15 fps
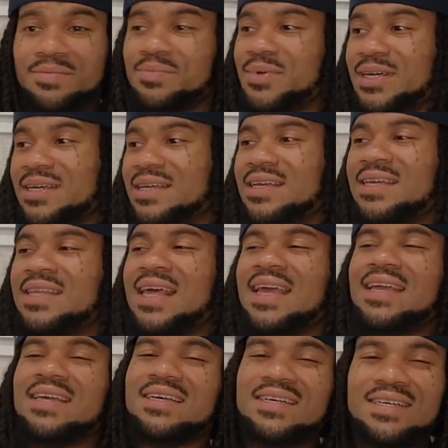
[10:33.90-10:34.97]
but it
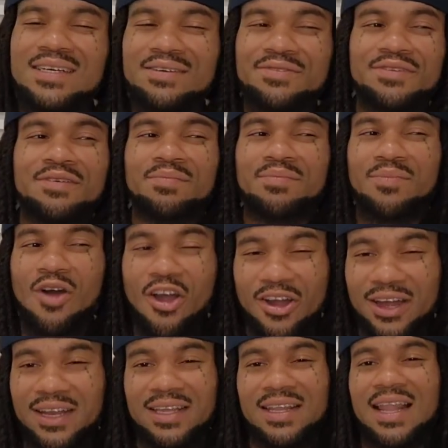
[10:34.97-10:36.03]
ain't good for
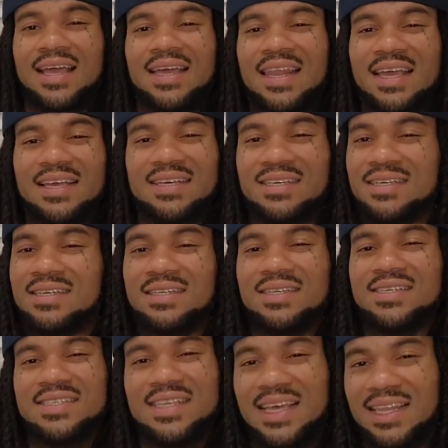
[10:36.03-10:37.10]
marketing. Like, it ain't good
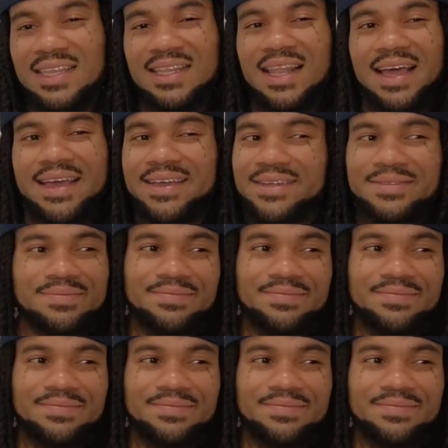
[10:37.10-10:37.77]
to sell it. Like,